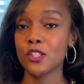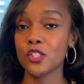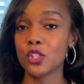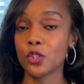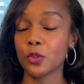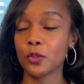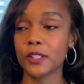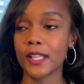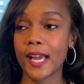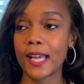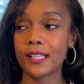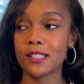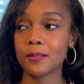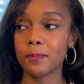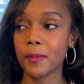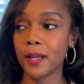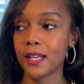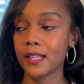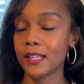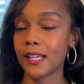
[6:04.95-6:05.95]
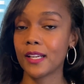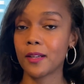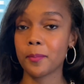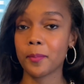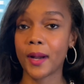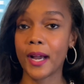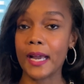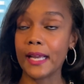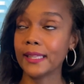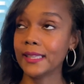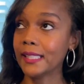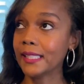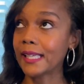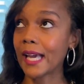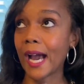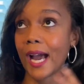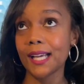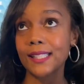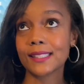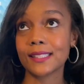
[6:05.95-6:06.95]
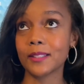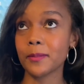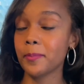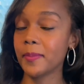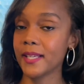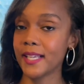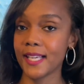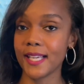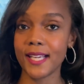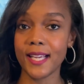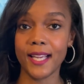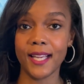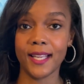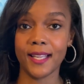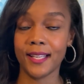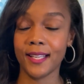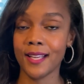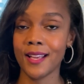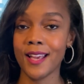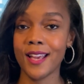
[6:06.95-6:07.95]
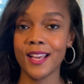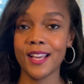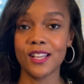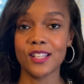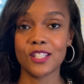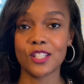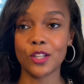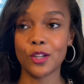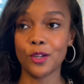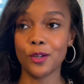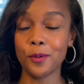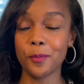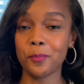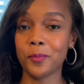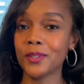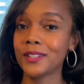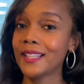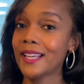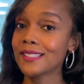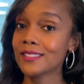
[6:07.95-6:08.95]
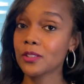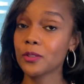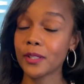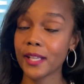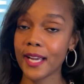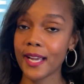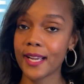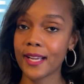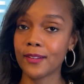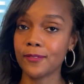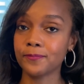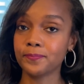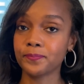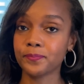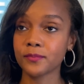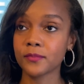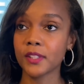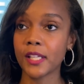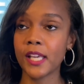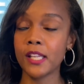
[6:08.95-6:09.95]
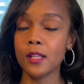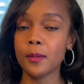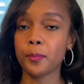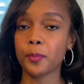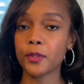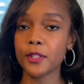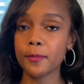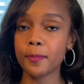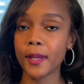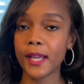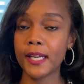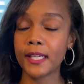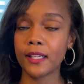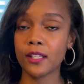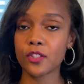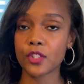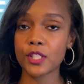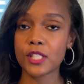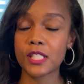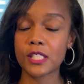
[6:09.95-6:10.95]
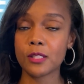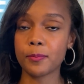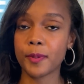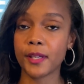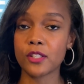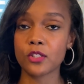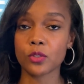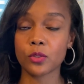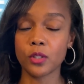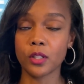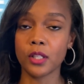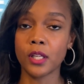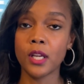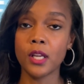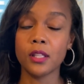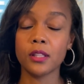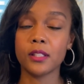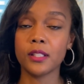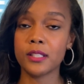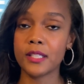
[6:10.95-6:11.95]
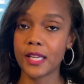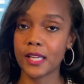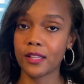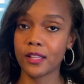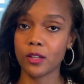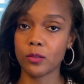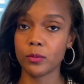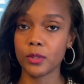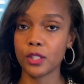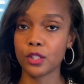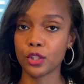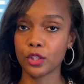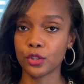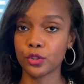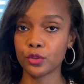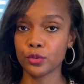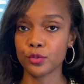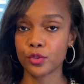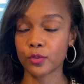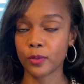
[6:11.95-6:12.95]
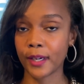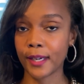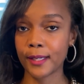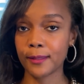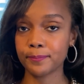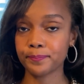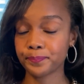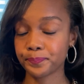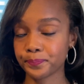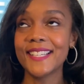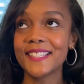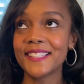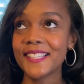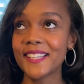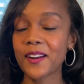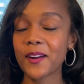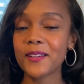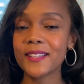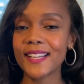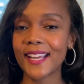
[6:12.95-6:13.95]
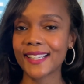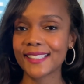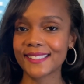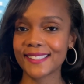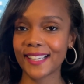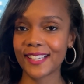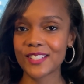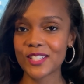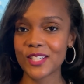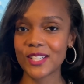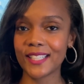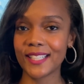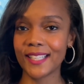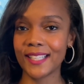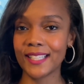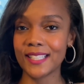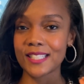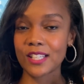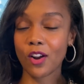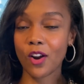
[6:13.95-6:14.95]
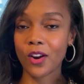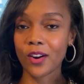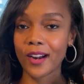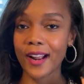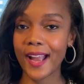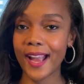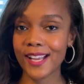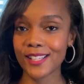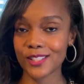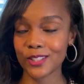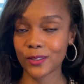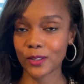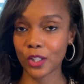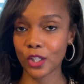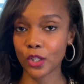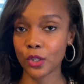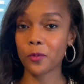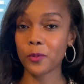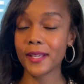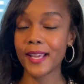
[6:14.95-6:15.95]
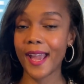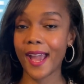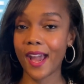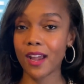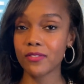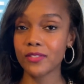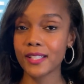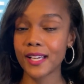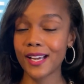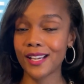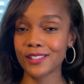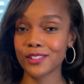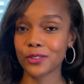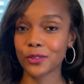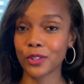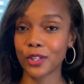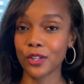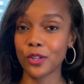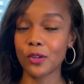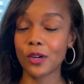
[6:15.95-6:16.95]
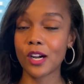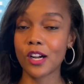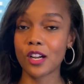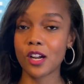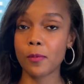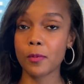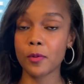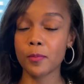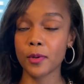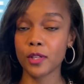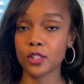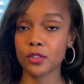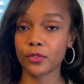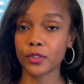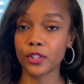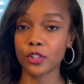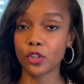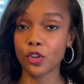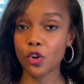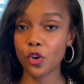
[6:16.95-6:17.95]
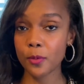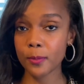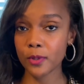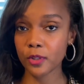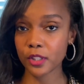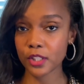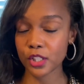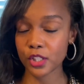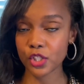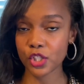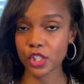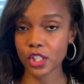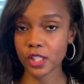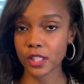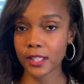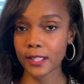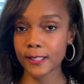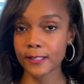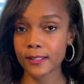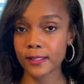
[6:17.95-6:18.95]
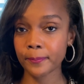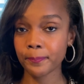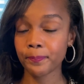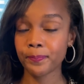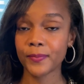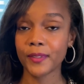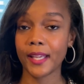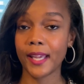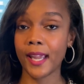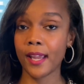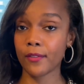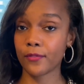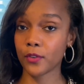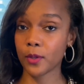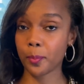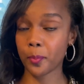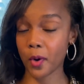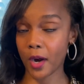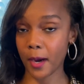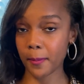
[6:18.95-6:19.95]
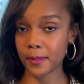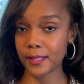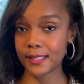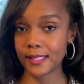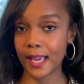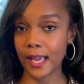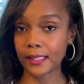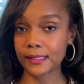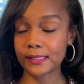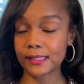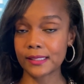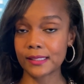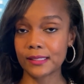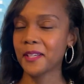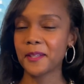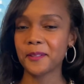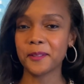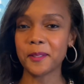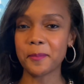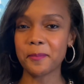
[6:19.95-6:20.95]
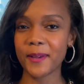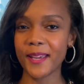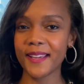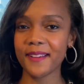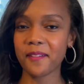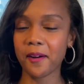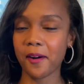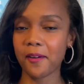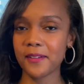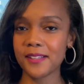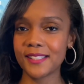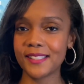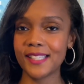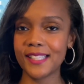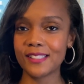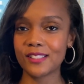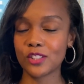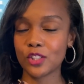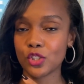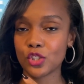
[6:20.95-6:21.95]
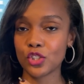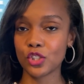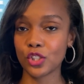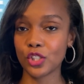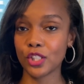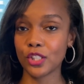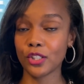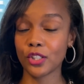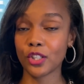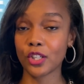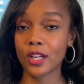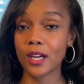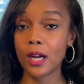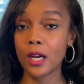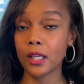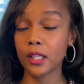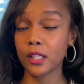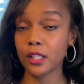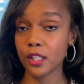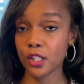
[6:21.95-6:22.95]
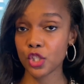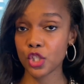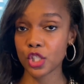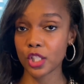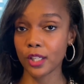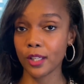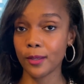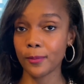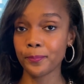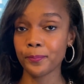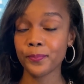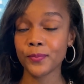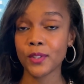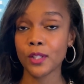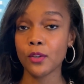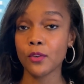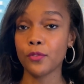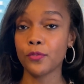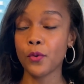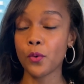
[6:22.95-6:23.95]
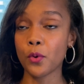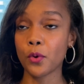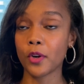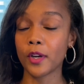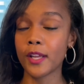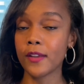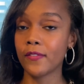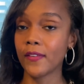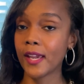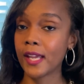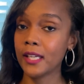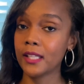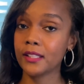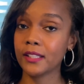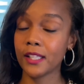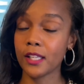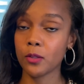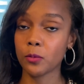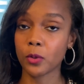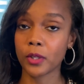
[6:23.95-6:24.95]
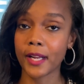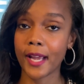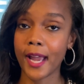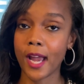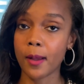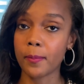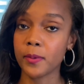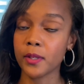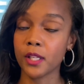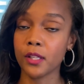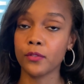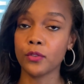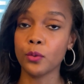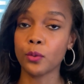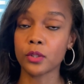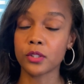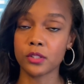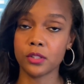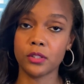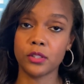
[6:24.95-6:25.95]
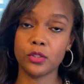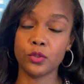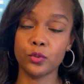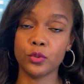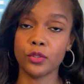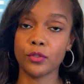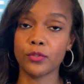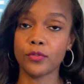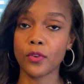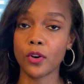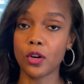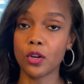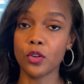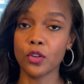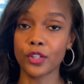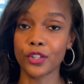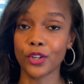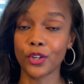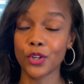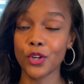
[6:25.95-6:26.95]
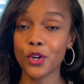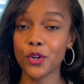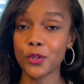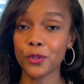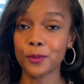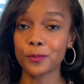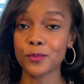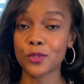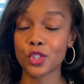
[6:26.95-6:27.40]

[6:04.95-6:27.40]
So that is mandated by the gods to be. So, but that's okay. And then prepaid interest is based on the day that we close, right? Then our next section is our escrow. We have to escrow a couple months for your homeowner's insurance and for property taxes. The bank always needs to secure a cushion for if anything were to happen if you were to default on your home.